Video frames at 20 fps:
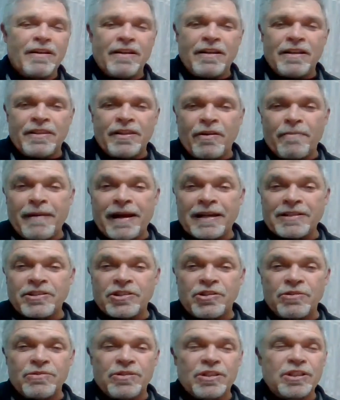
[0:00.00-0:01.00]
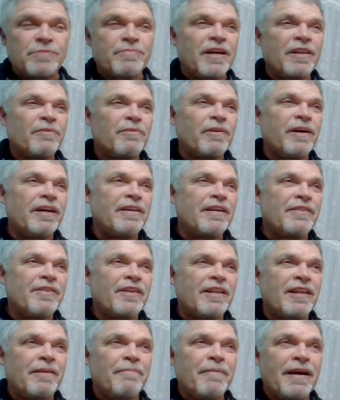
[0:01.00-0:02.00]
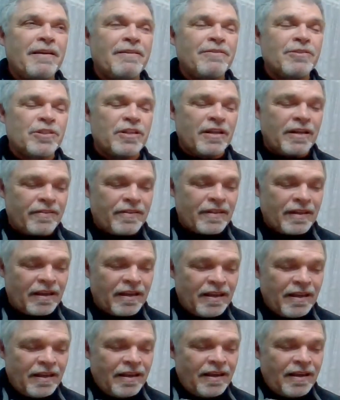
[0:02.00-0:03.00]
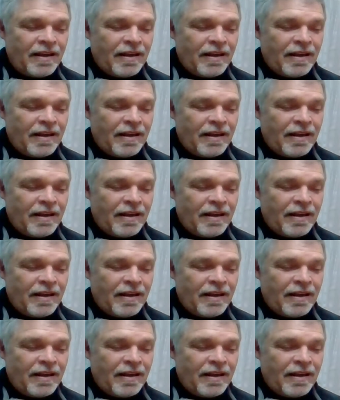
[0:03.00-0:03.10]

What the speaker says: They're in Massachusetts, by the way. Not that matters anything.